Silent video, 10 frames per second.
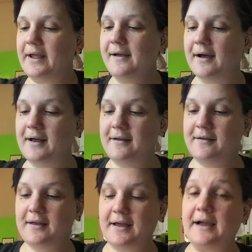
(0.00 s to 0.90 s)
I got
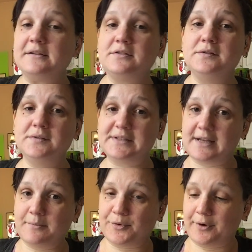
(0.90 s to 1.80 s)
at
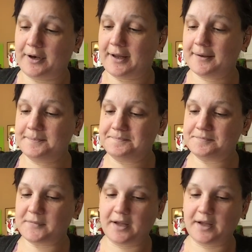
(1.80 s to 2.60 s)
Tuesday morning.